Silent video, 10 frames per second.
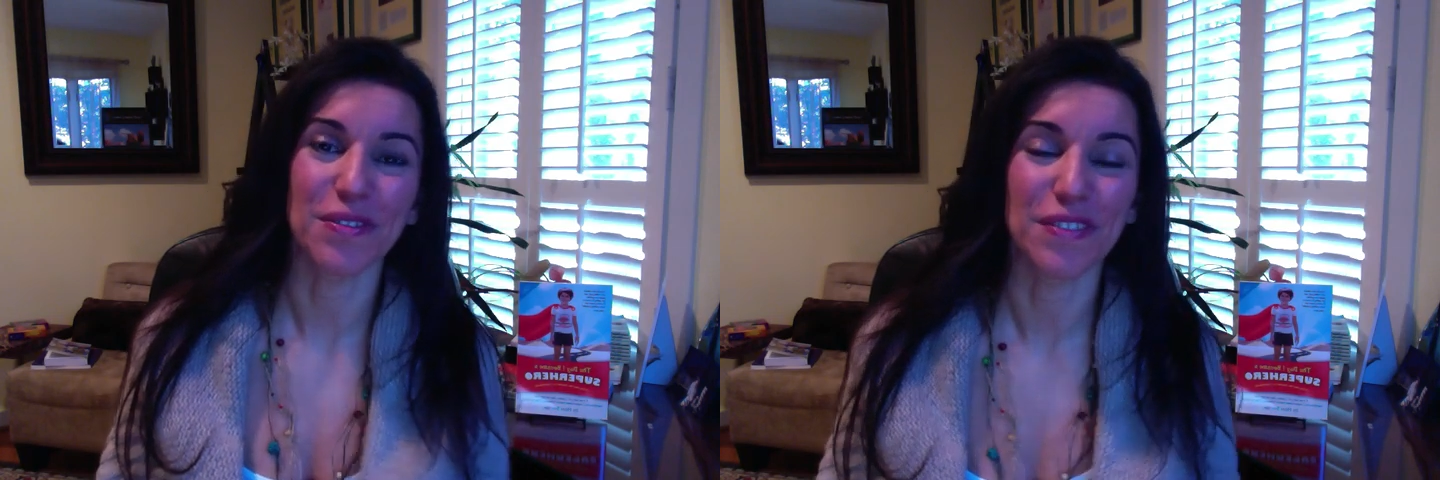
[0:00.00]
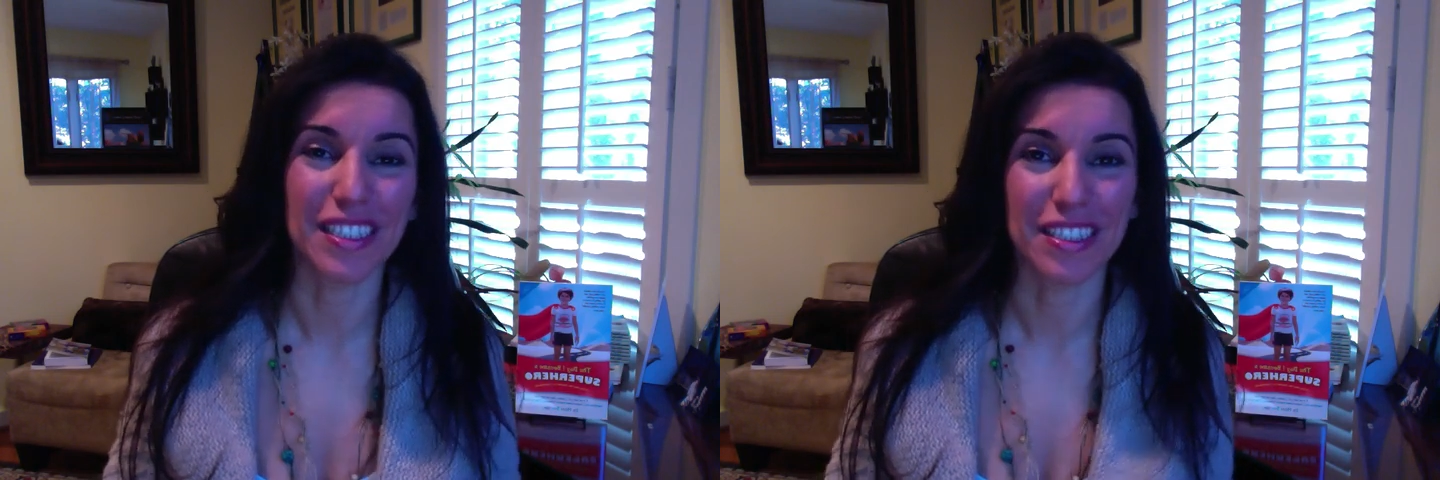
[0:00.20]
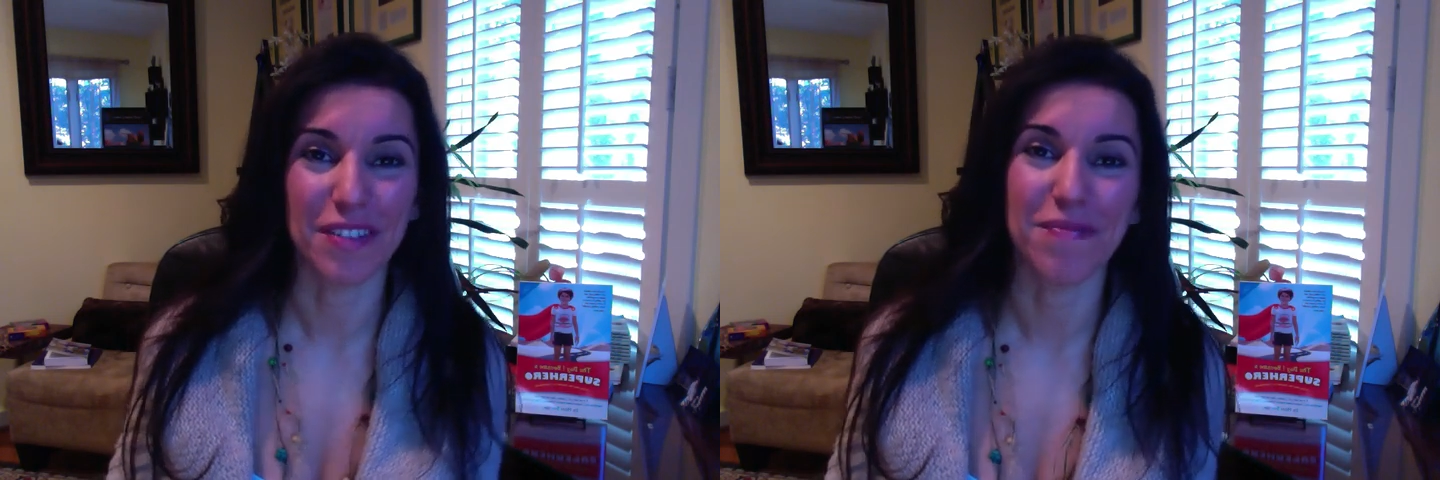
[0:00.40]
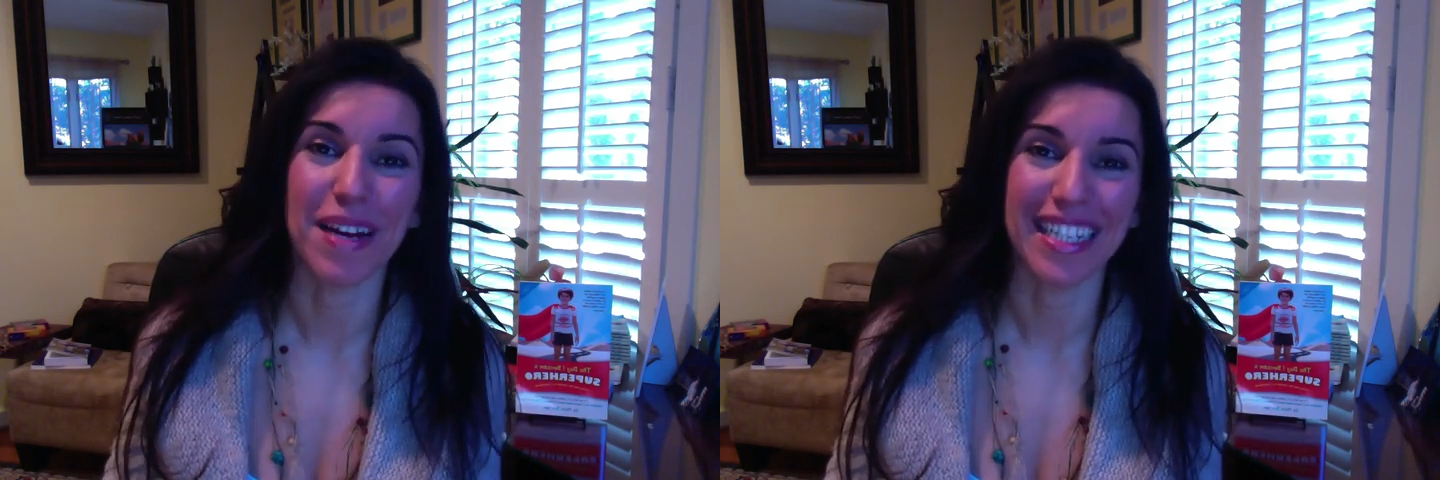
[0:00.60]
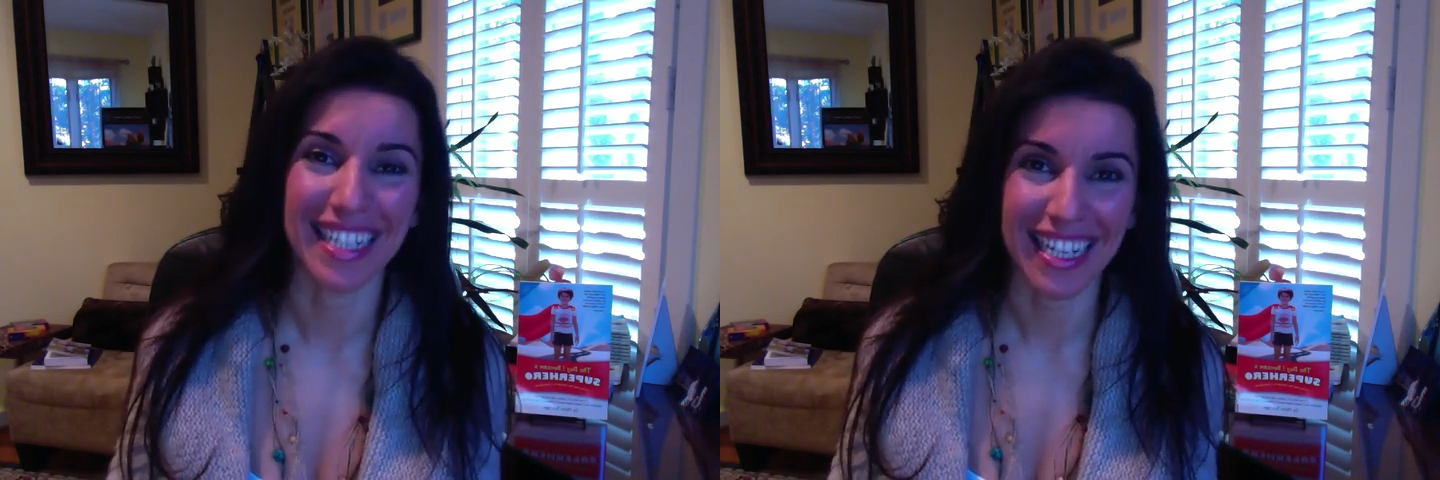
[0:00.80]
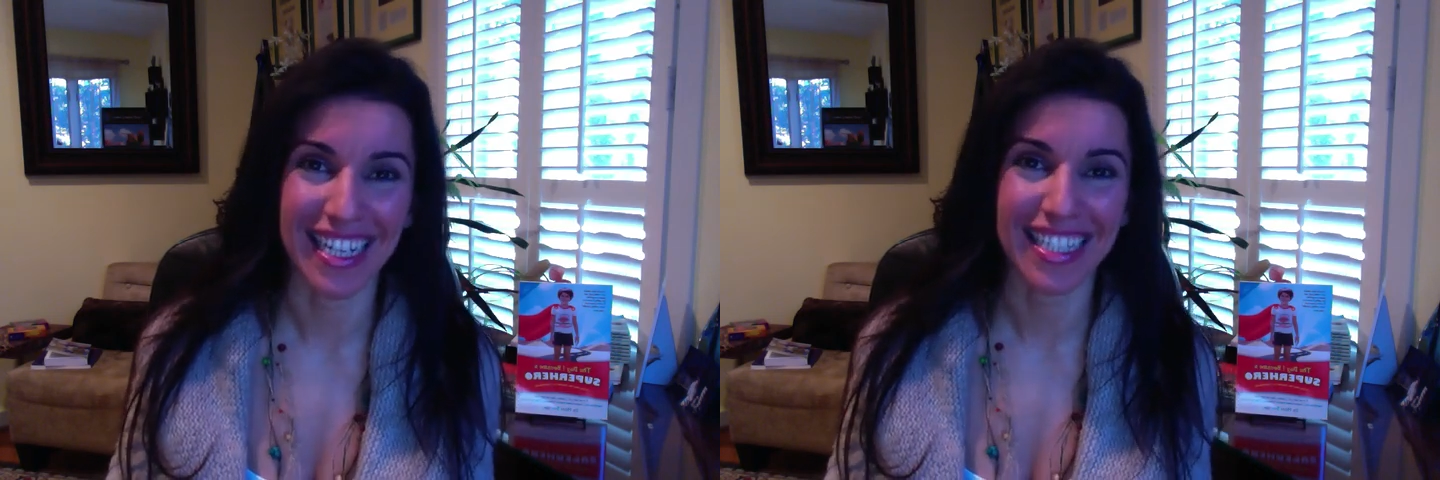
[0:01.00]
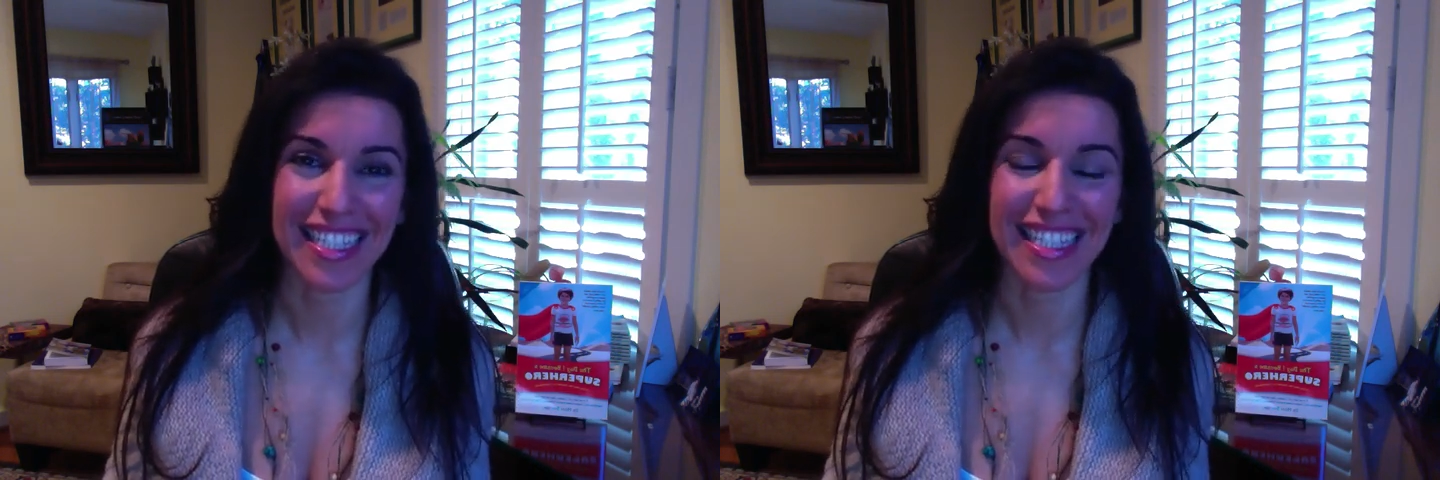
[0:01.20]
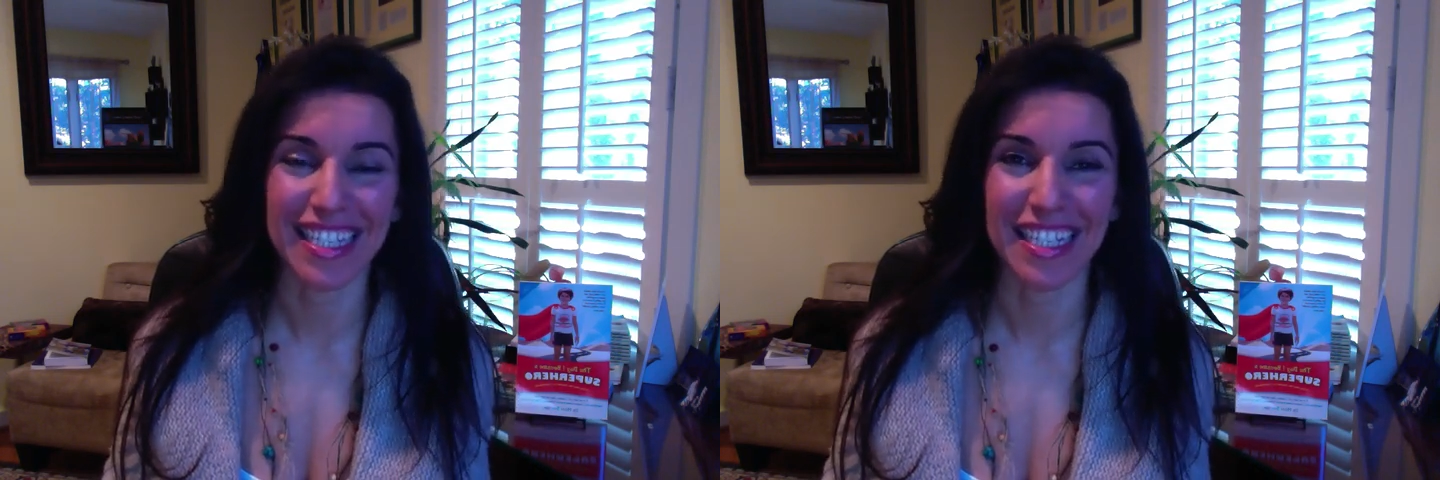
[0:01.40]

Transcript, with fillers: field of magnetics.